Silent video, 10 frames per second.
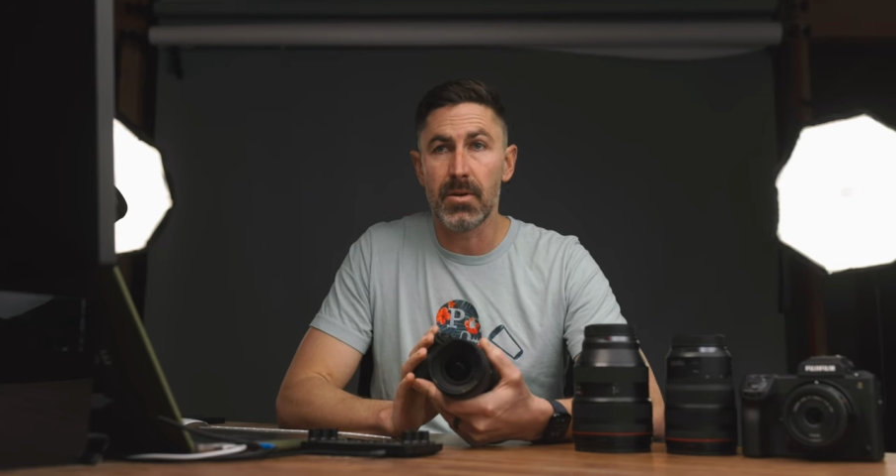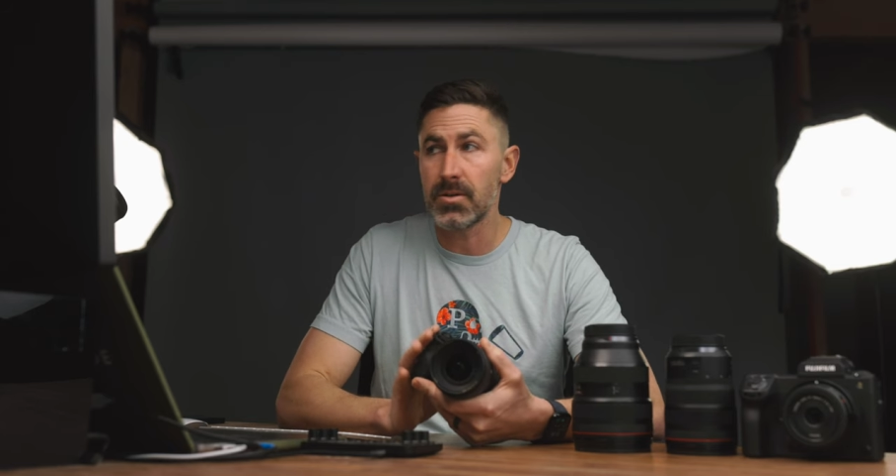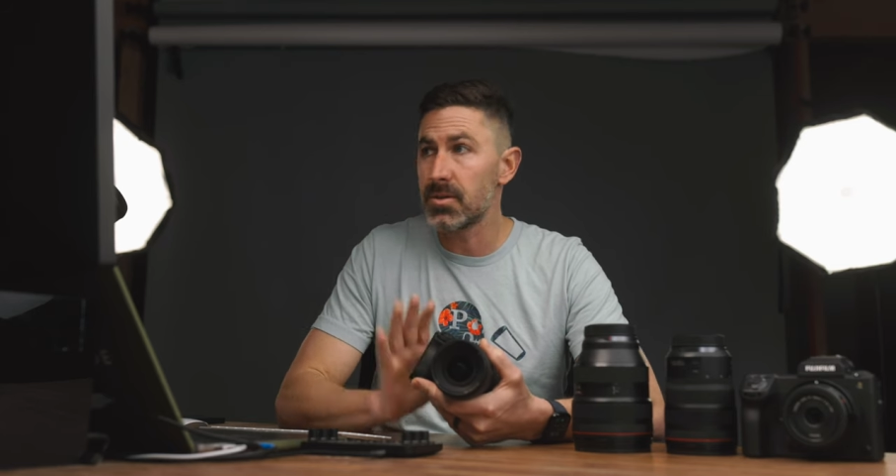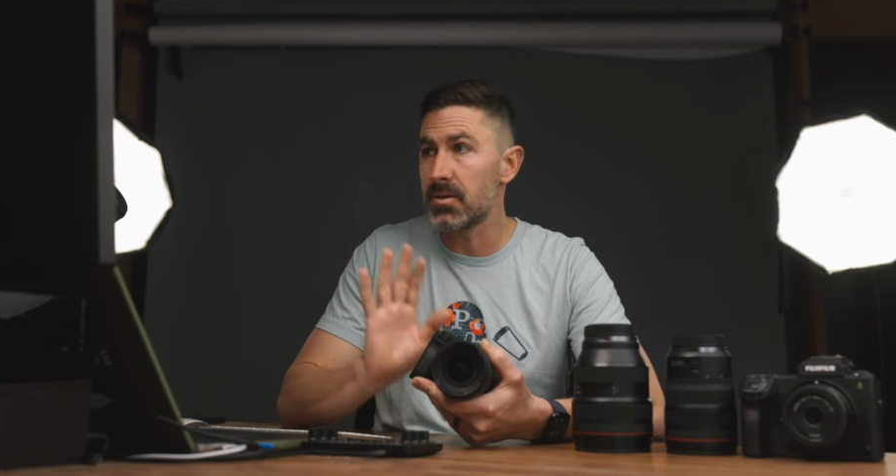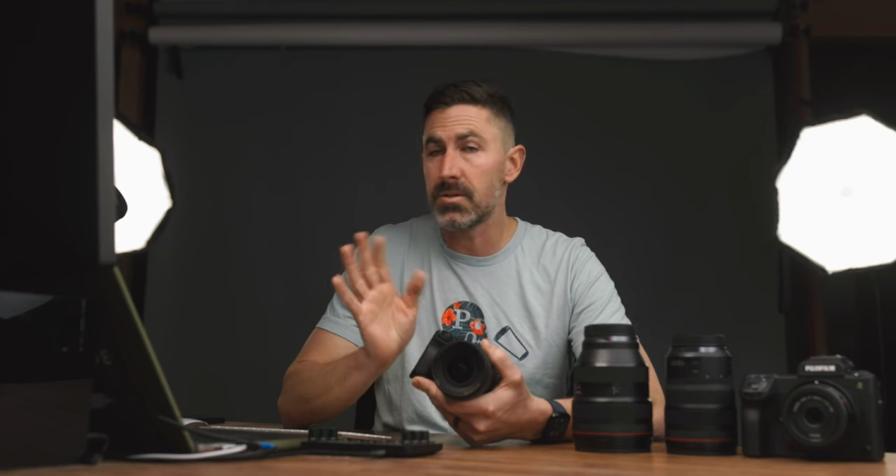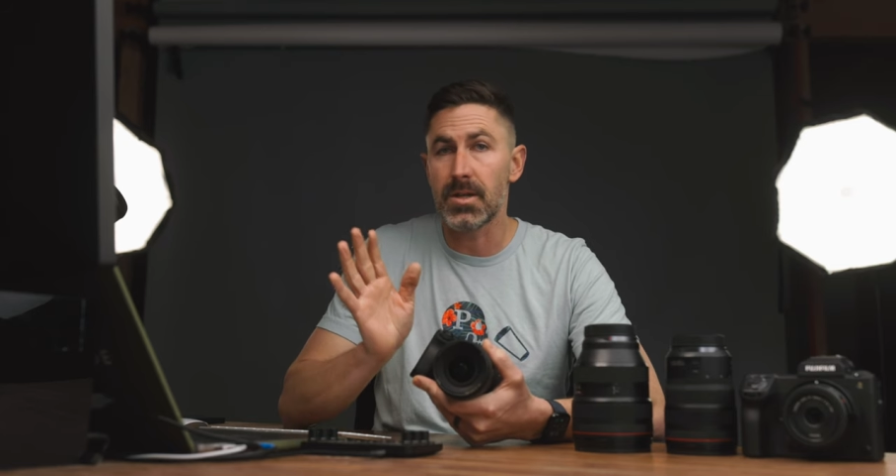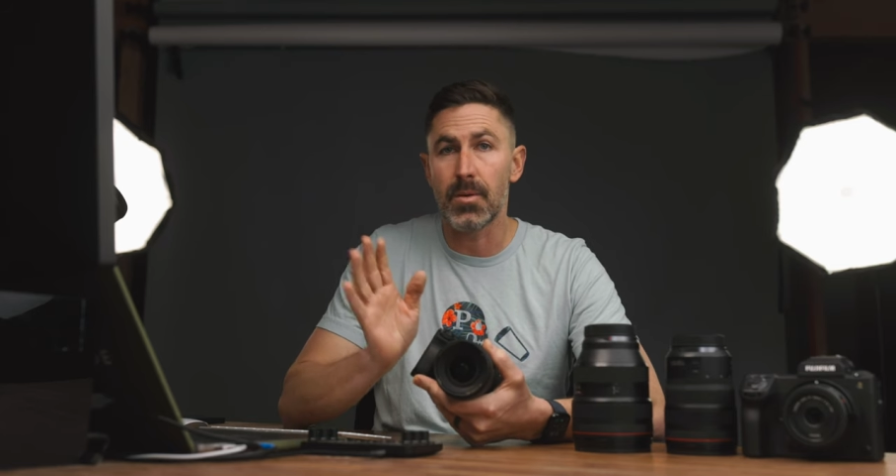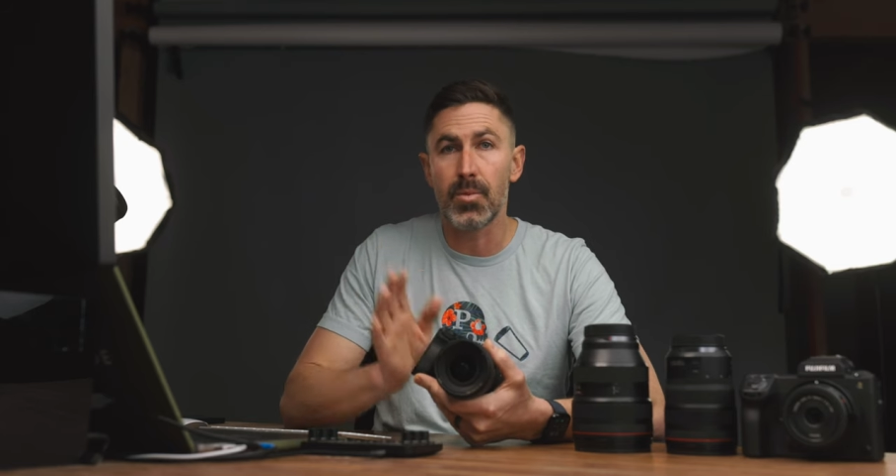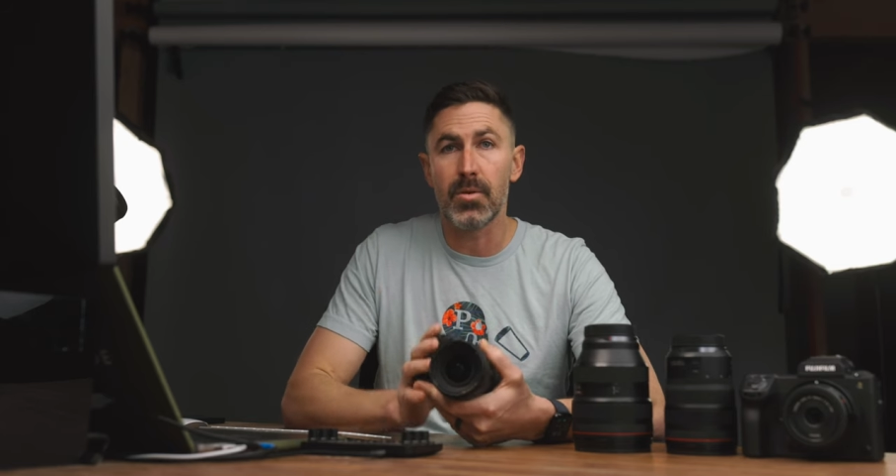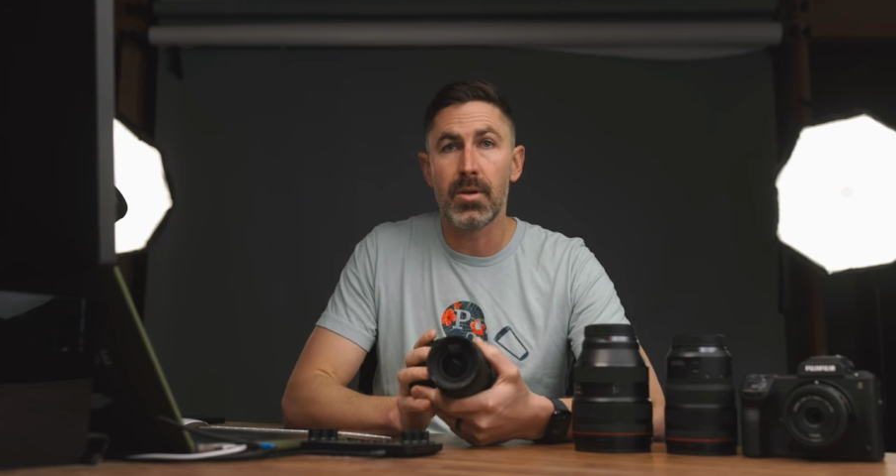I'll show you a
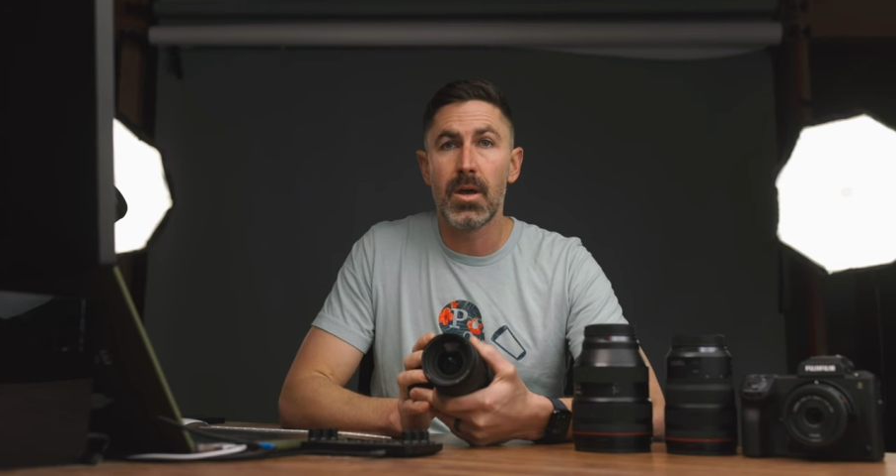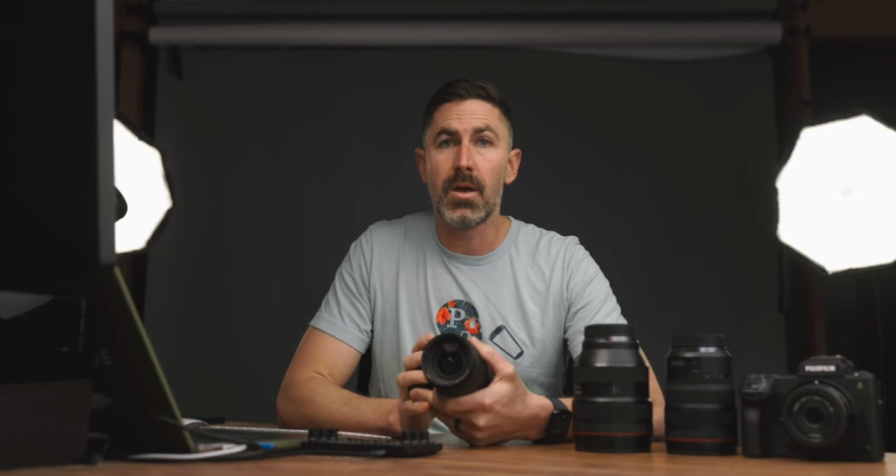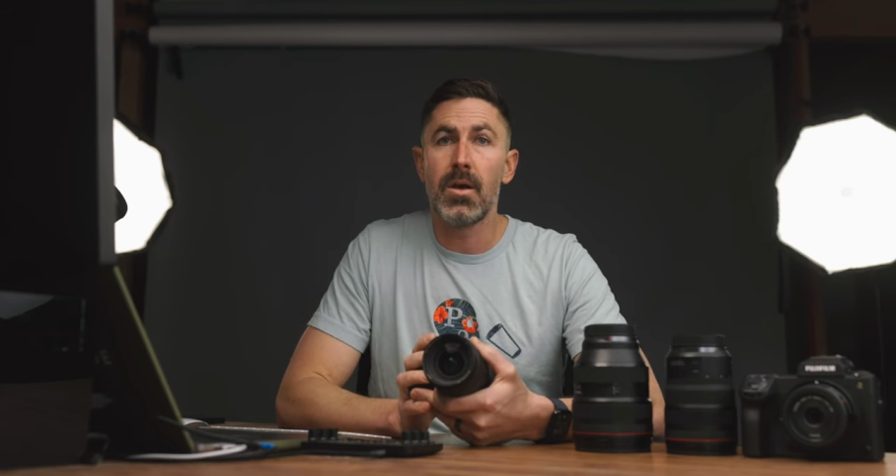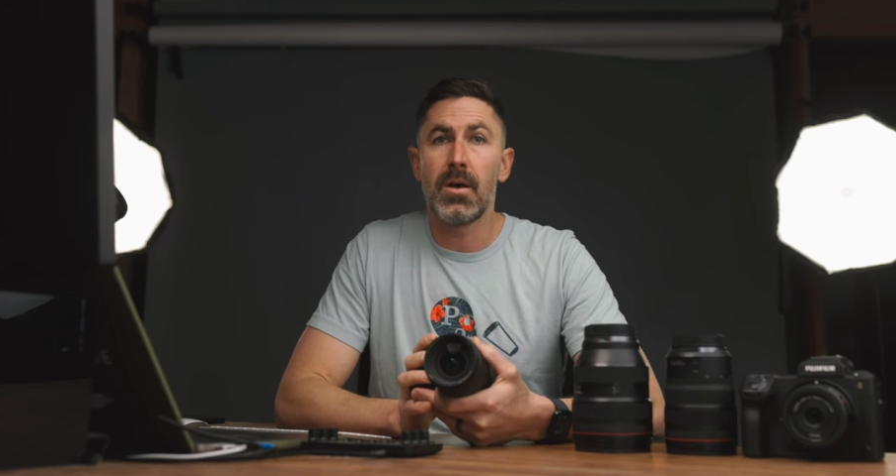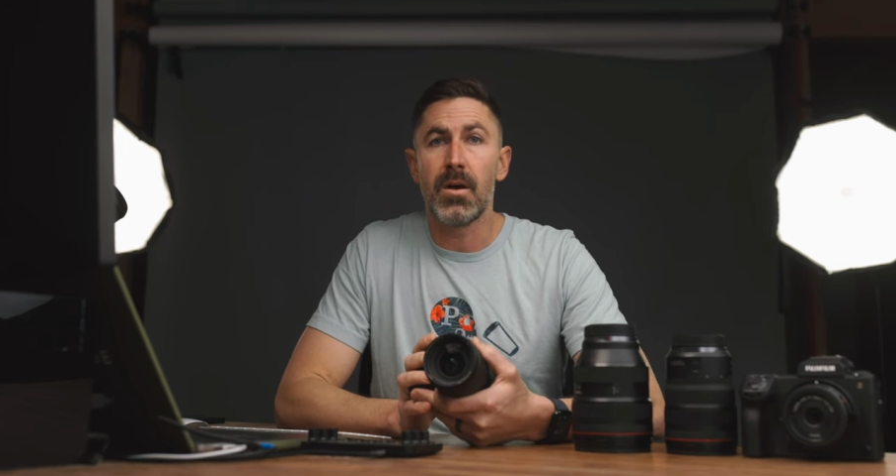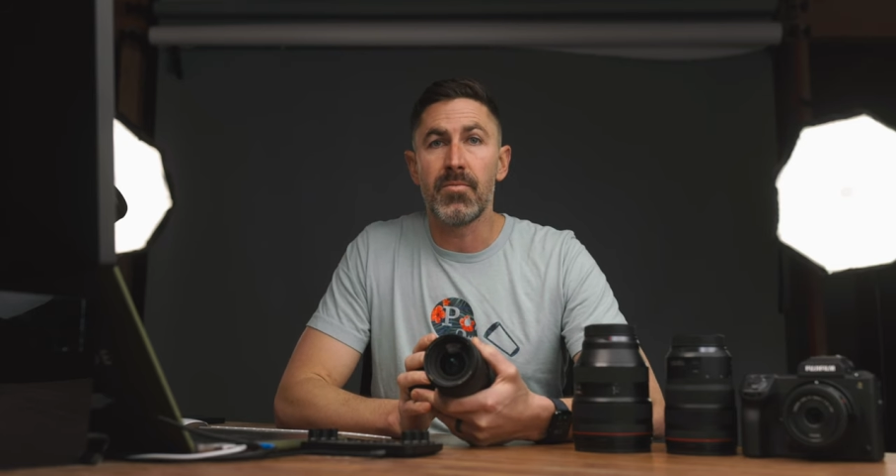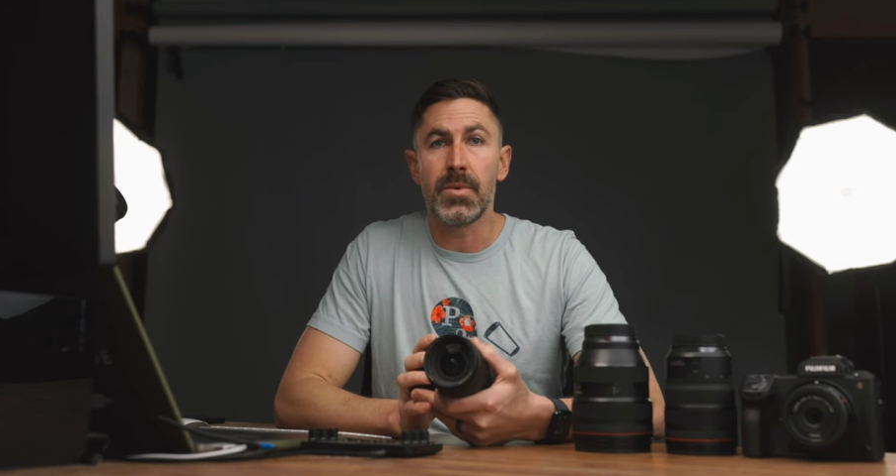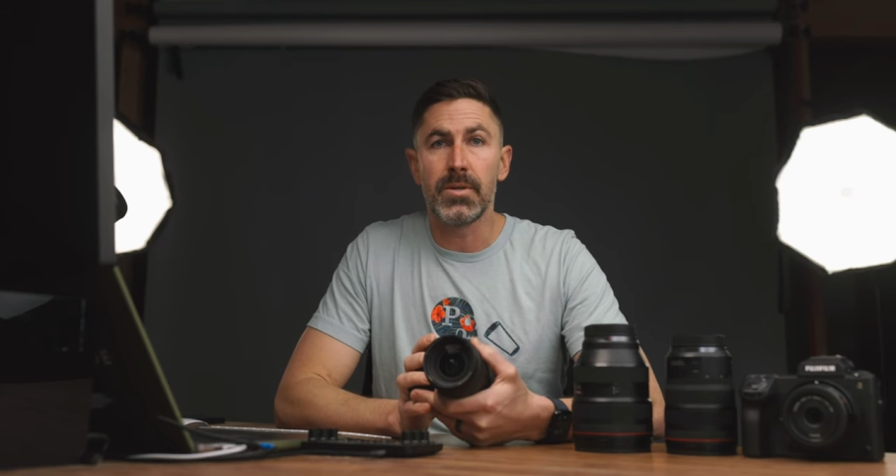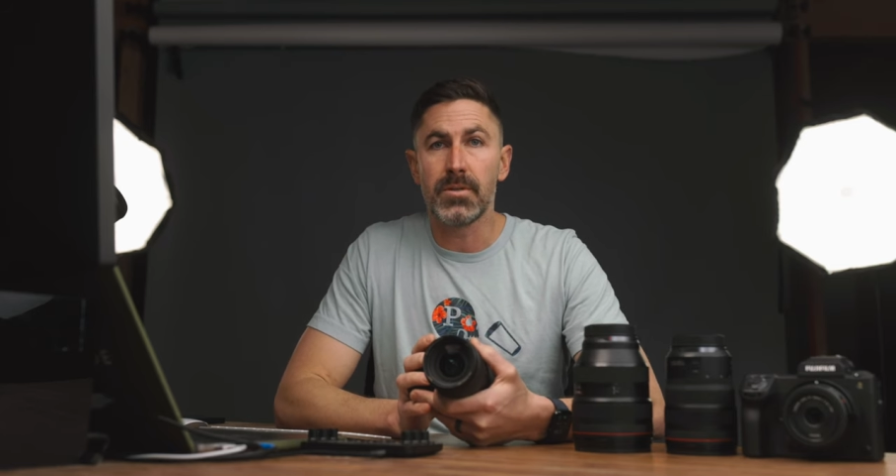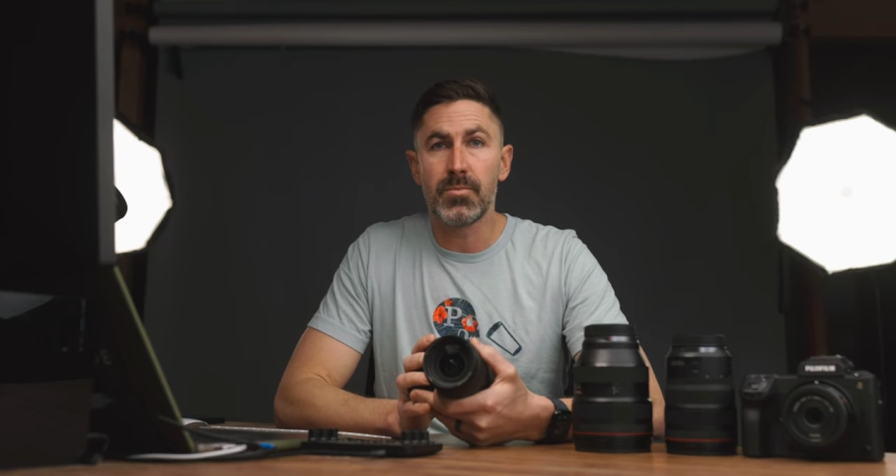sample of
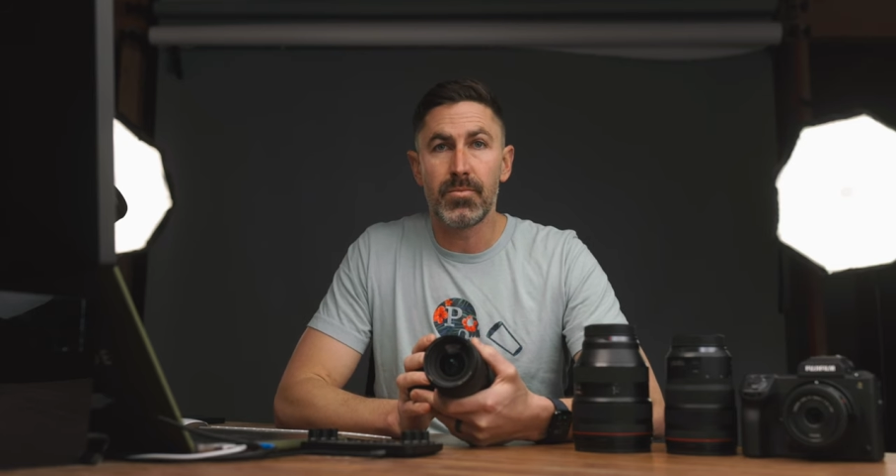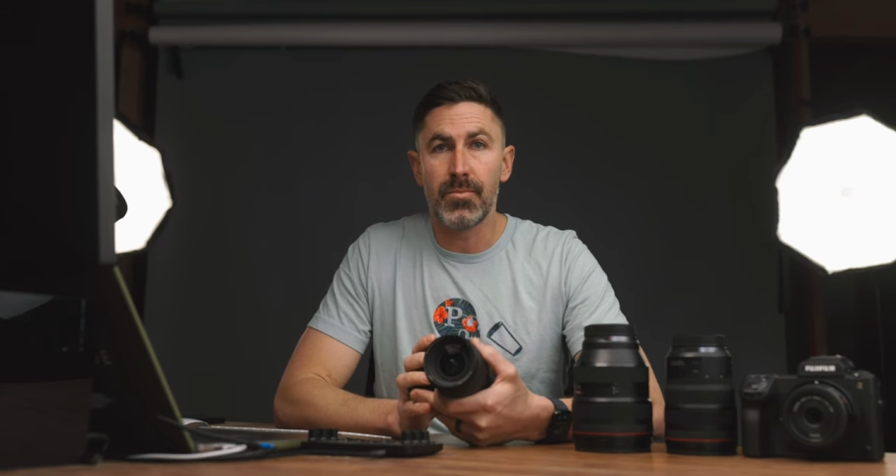me just